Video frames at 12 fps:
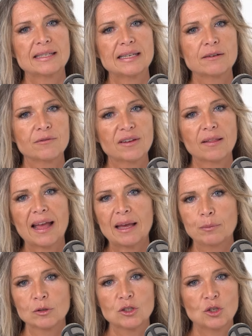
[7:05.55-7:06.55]
didn't feel
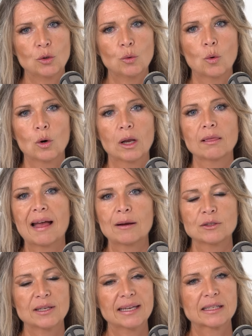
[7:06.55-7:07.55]
able to or
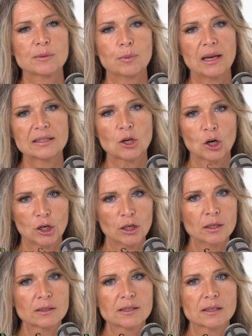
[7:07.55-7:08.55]
allowed to express
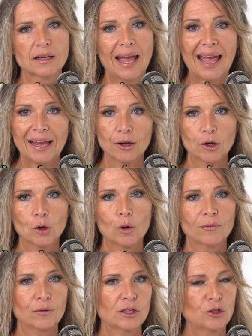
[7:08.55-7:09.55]
hurt, anger, or
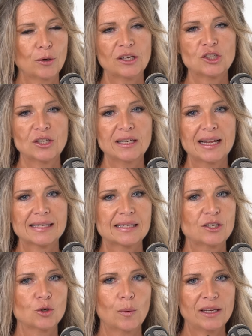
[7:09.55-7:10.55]
frustration at
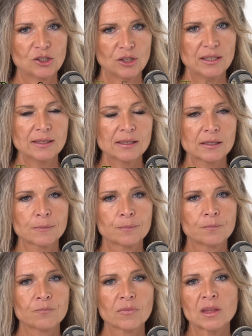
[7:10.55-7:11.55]
situations
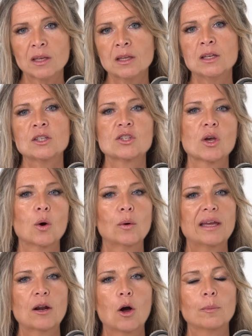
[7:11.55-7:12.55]
so
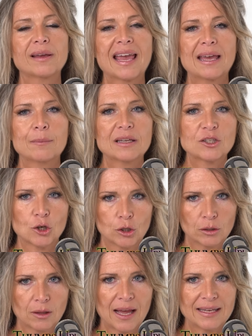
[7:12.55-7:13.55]
it all became
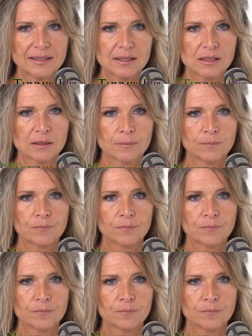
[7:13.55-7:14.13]
internalized.